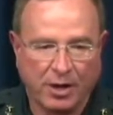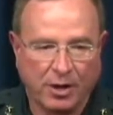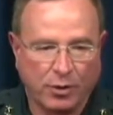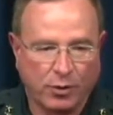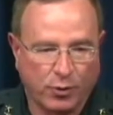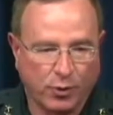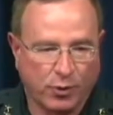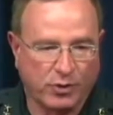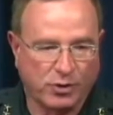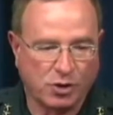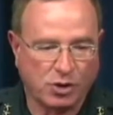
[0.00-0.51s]

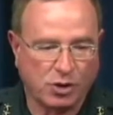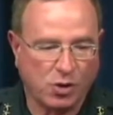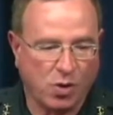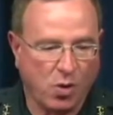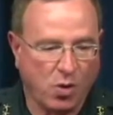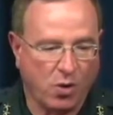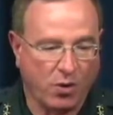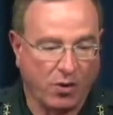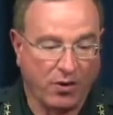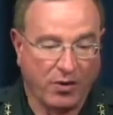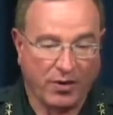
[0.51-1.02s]
through a
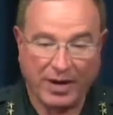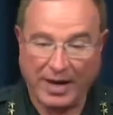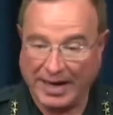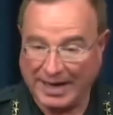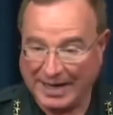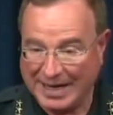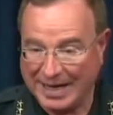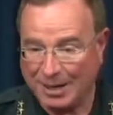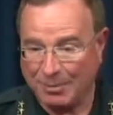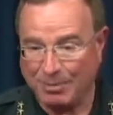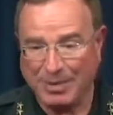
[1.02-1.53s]
store, and
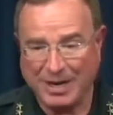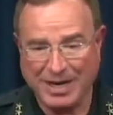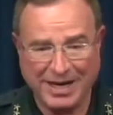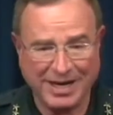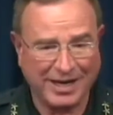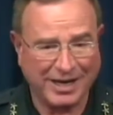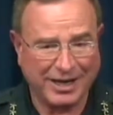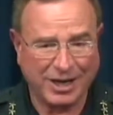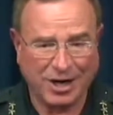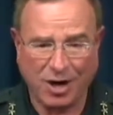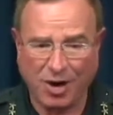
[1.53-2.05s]
he
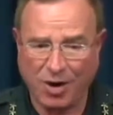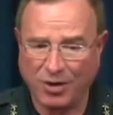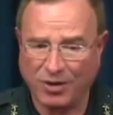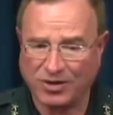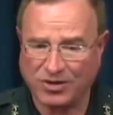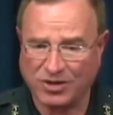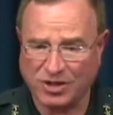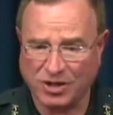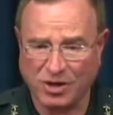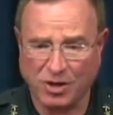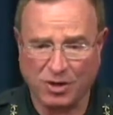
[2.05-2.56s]
immediately called
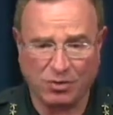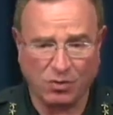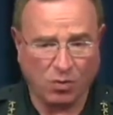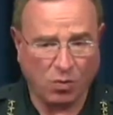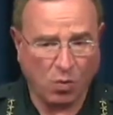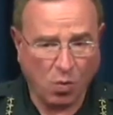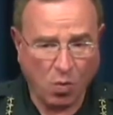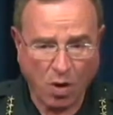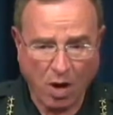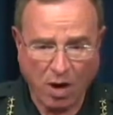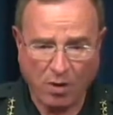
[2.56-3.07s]
us and go,
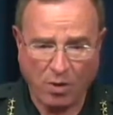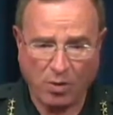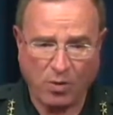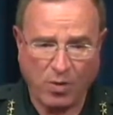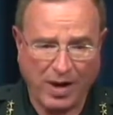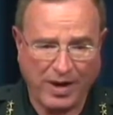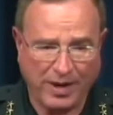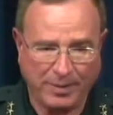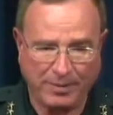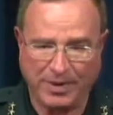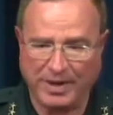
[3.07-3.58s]
"Whoa,
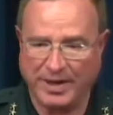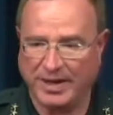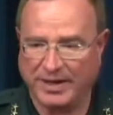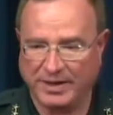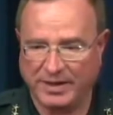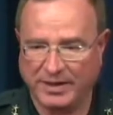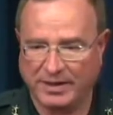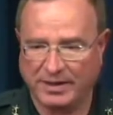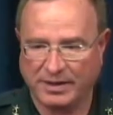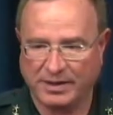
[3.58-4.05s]
wait a minute.